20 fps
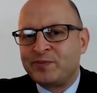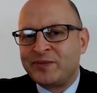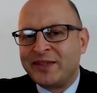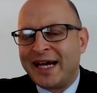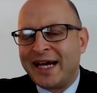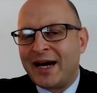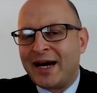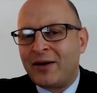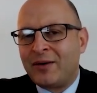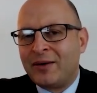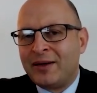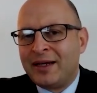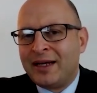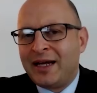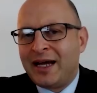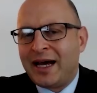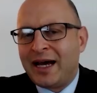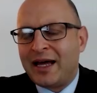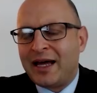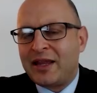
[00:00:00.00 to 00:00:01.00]
Now,
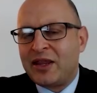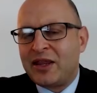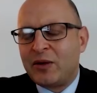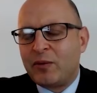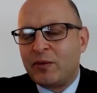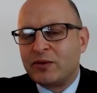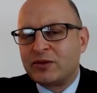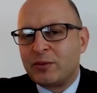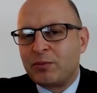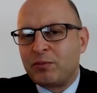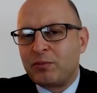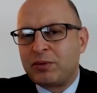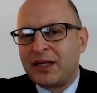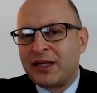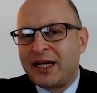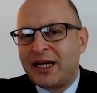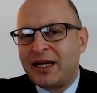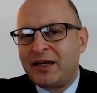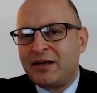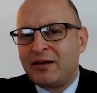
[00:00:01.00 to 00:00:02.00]
there was a
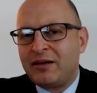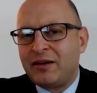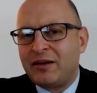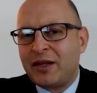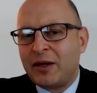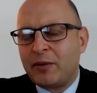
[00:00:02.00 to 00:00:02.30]
plan